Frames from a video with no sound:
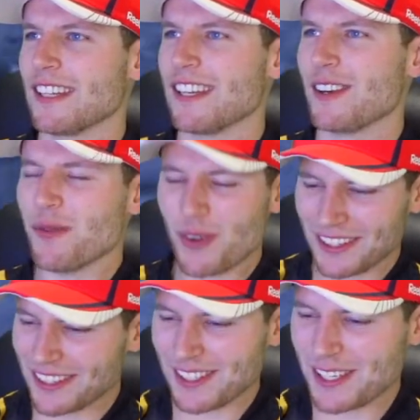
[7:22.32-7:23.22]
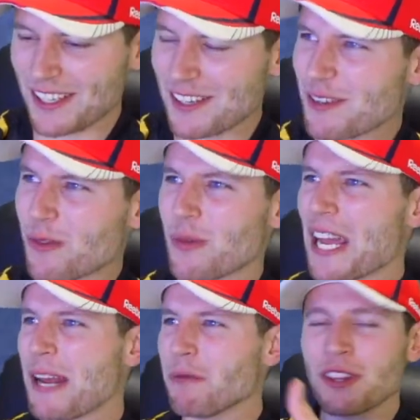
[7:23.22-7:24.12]
Baugh led the
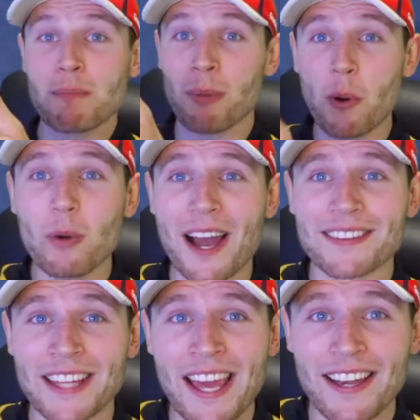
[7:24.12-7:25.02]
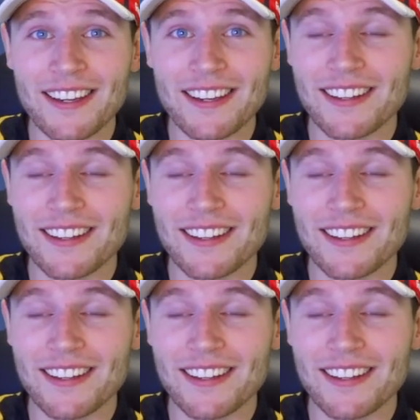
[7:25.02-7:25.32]
league. With a ball like that?